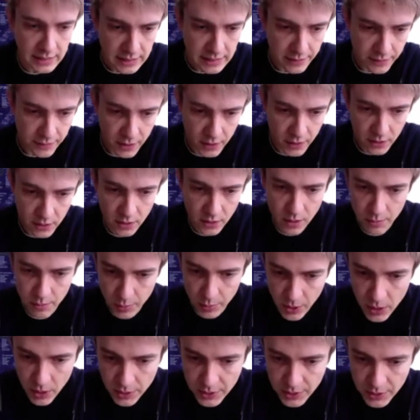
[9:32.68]
even
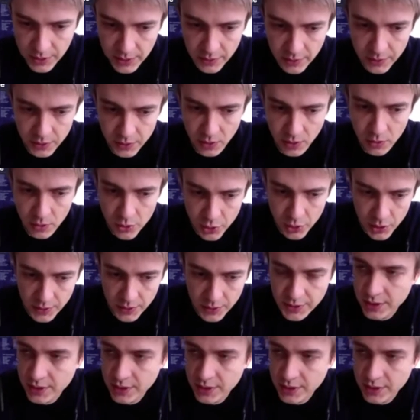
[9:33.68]
positive solution,